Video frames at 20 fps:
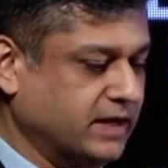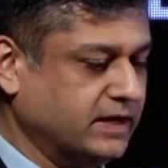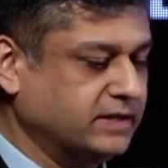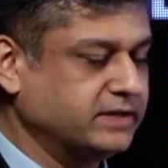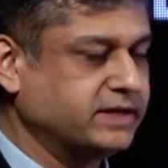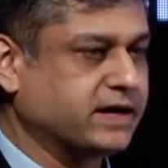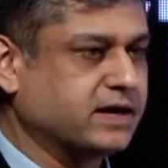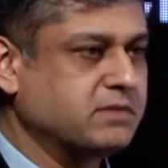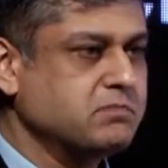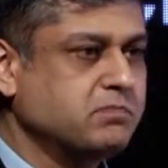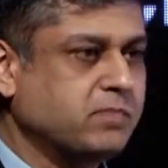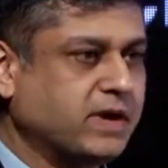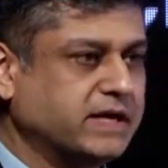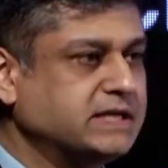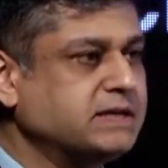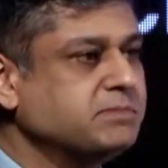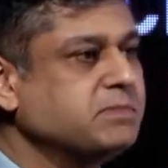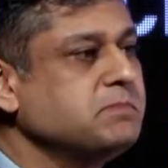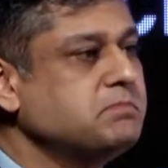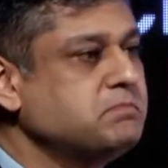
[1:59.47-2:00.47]
There are
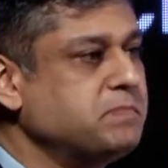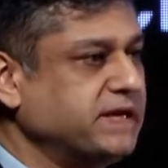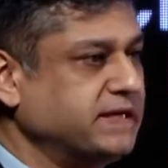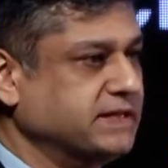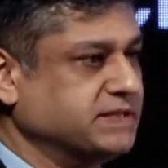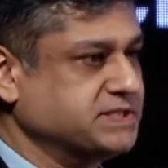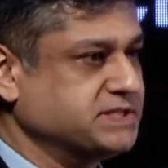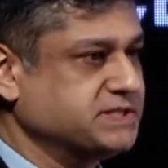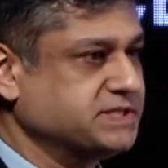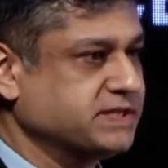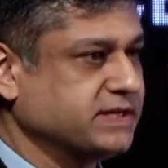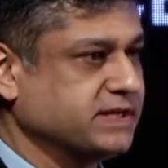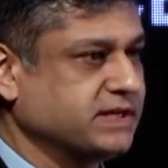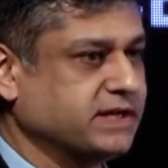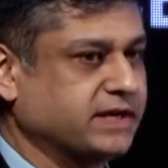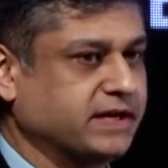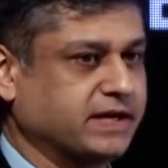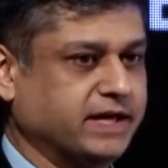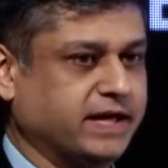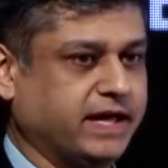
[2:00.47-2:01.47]
multiple pillars
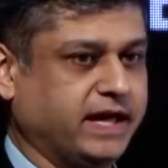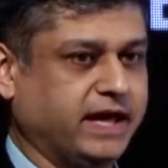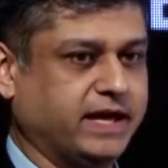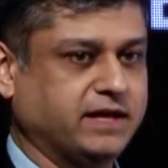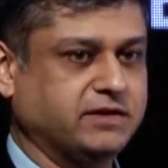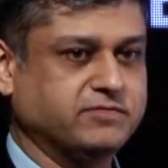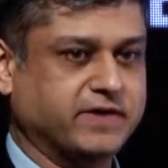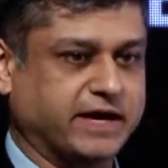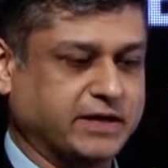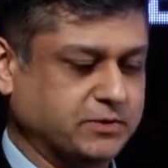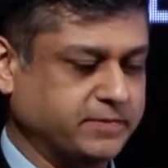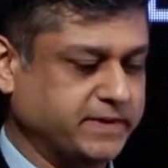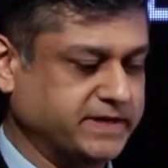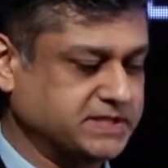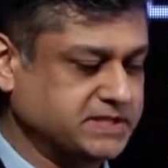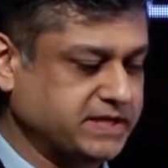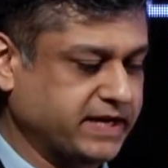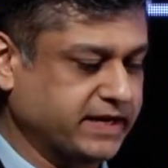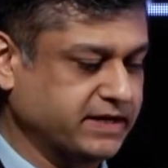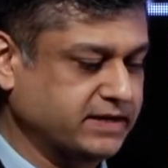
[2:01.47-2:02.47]
in
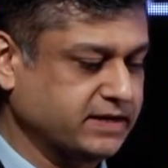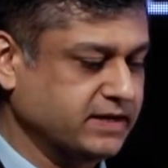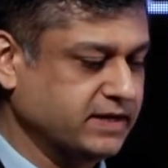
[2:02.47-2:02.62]
value-based care.